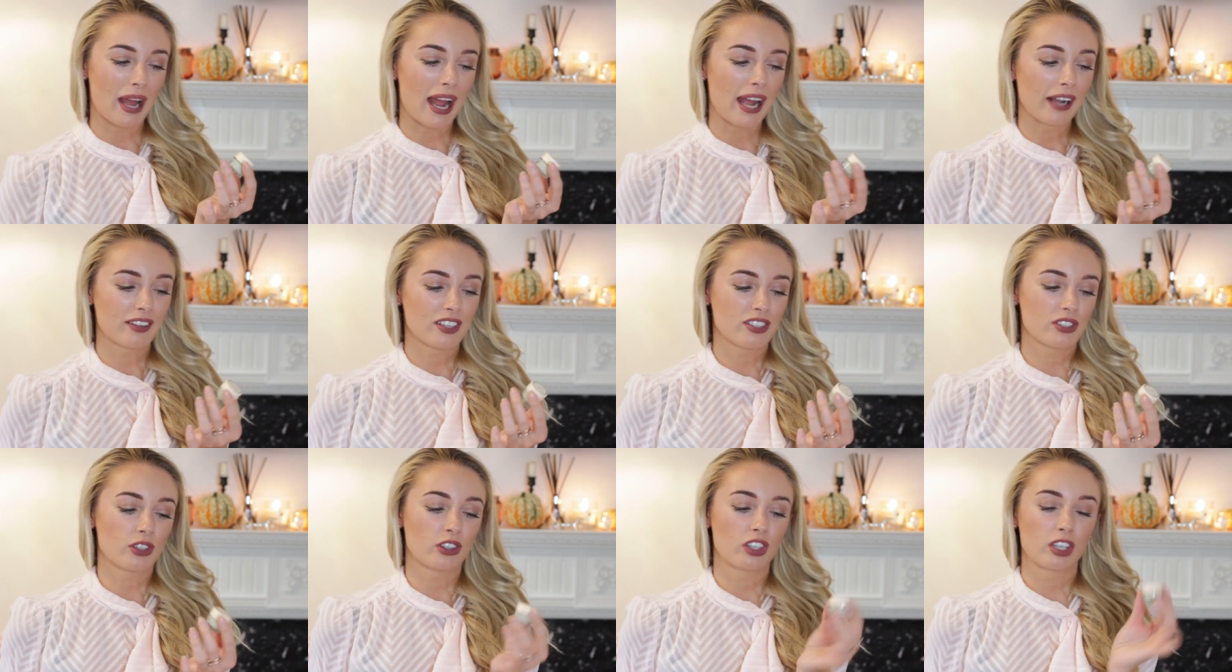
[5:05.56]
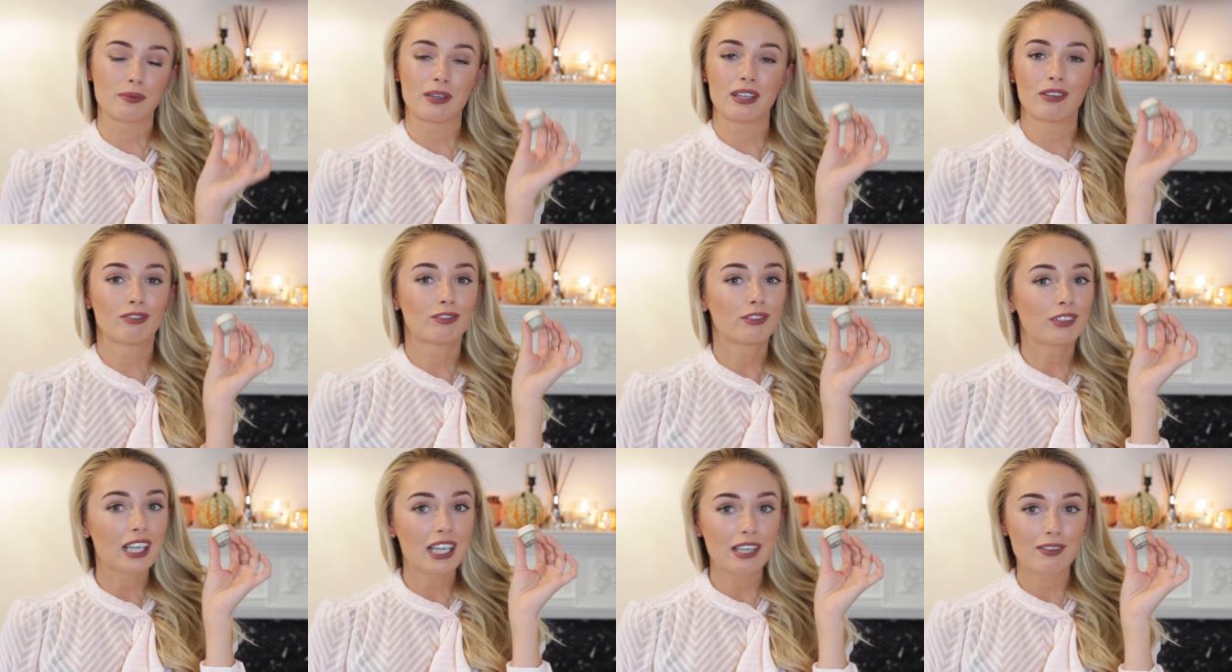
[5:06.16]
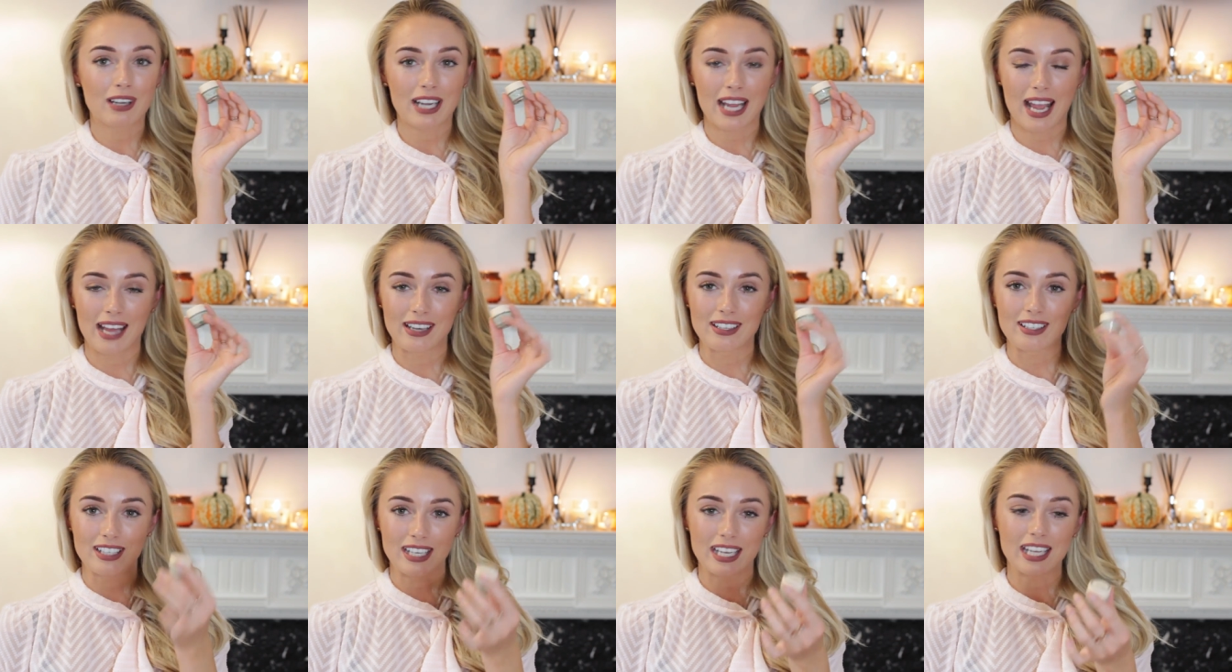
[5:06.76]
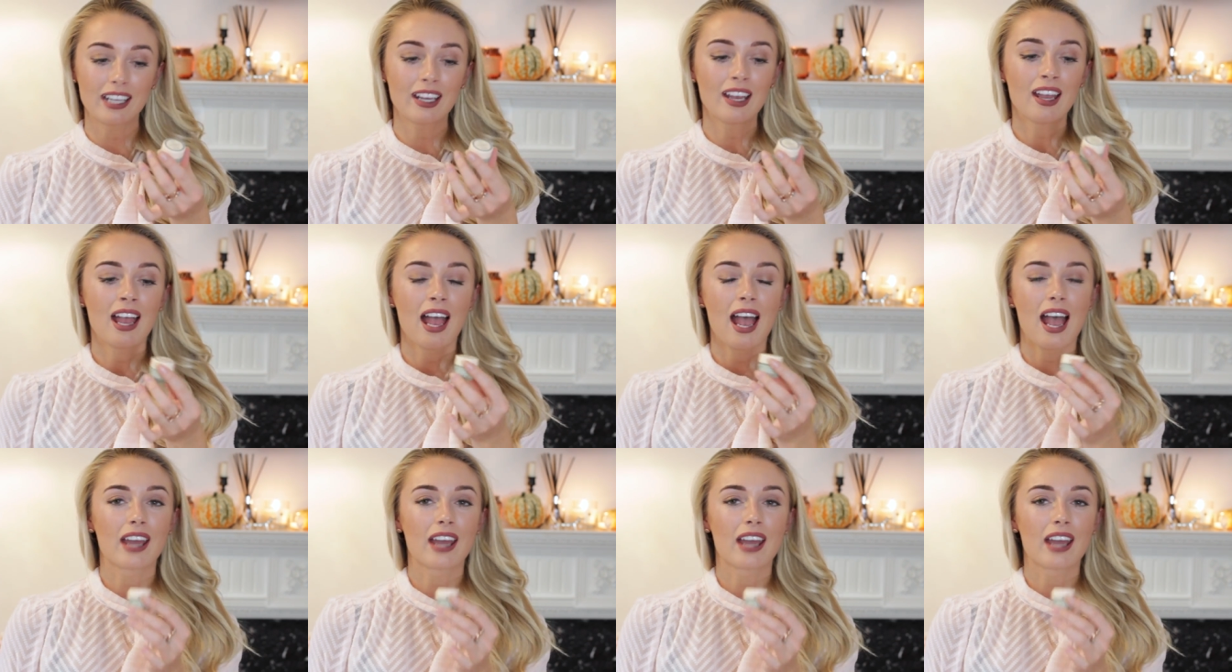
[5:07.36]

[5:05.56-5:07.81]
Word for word: bag. This could come in really, really handy.